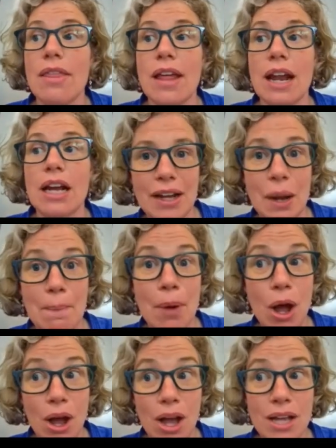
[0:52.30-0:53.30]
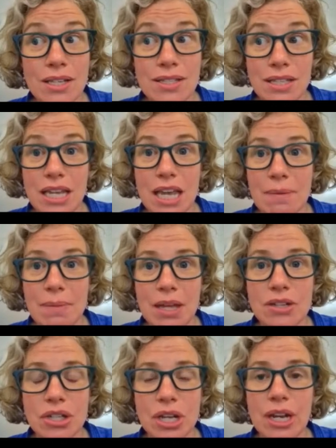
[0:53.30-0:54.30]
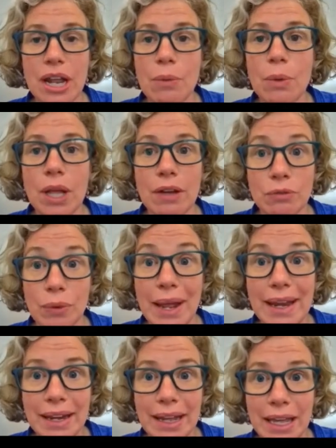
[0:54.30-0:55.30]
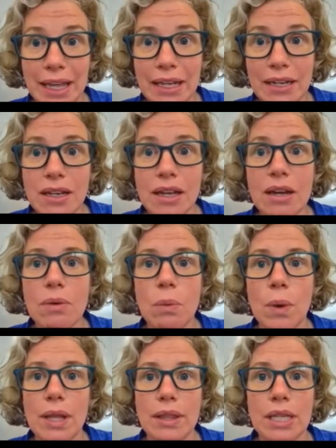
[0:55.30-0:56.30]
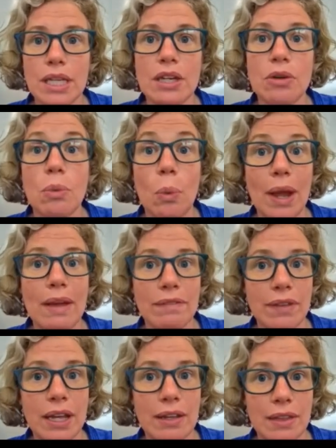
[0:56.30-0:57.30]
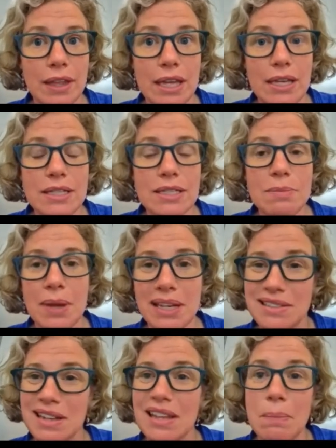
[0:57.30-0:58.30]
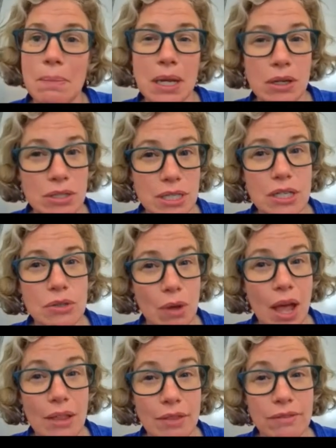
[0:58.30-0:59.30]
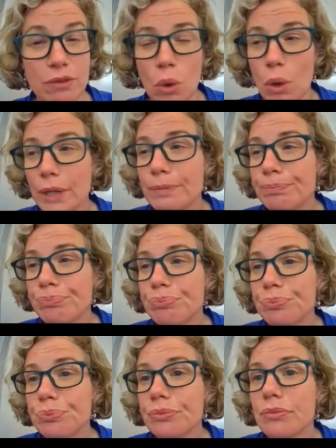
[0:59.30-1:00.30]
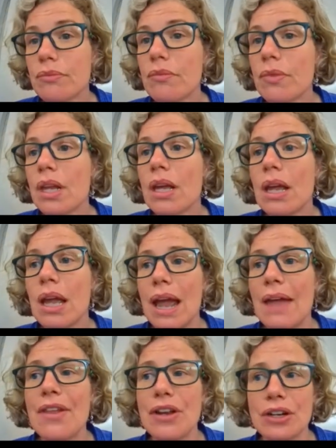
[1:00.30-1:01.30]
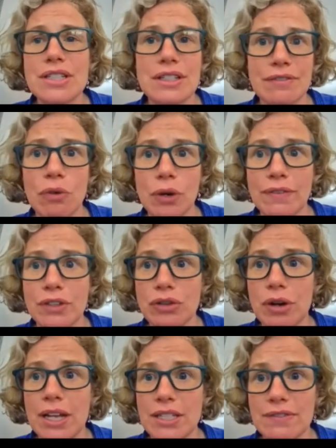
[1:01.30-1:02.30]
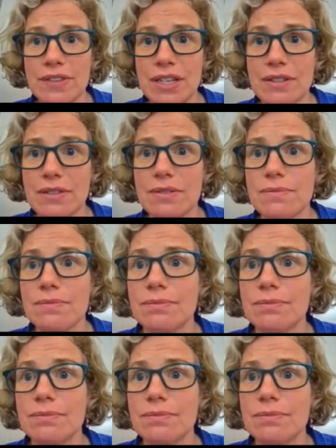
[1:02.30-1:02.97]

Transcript: Then I'm going to pause the image and I will have written in what the wavelength is based on the meter sticks on the floor. And then you're going to see four different trials of this.